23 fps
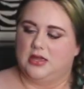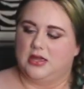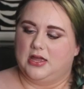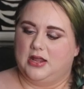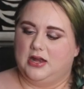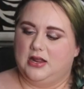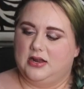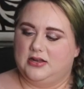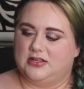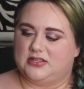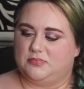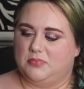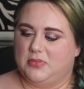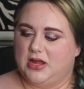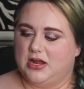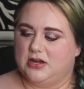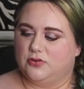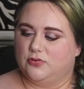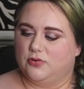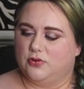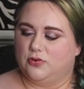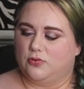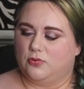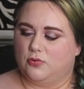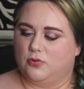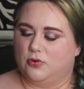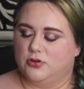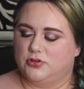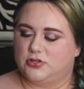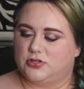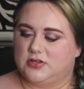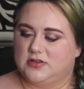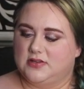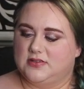And it is mandarin
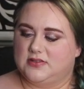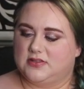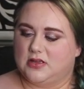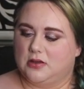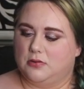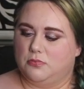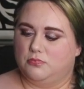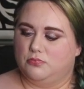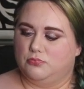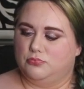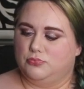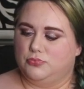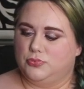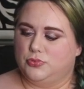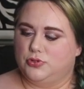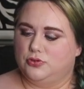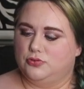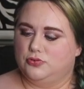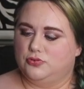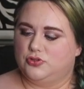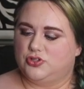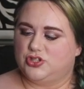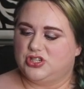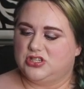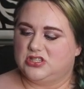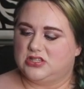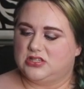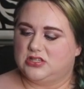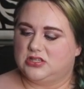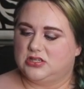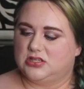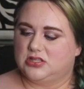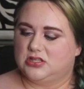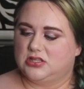oranges,
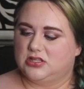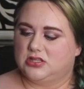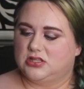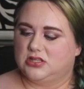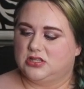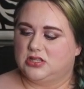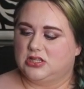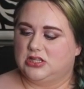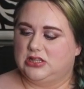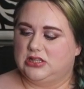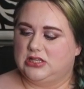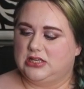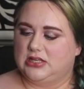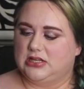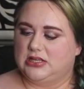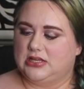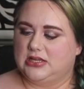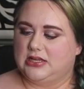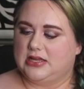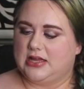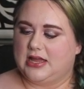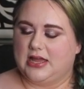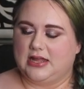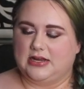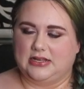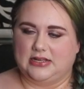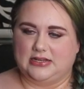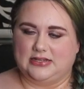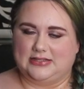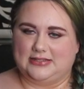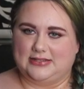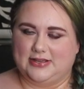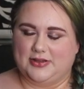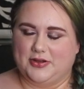Muguet lily,
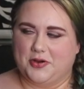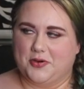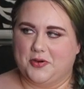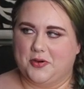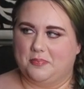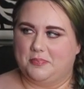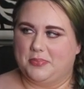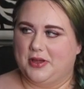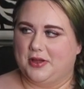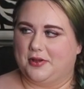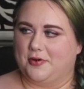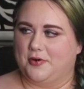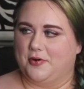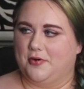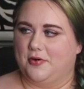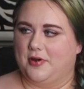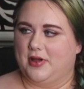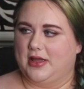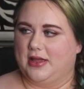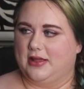and dill pickle.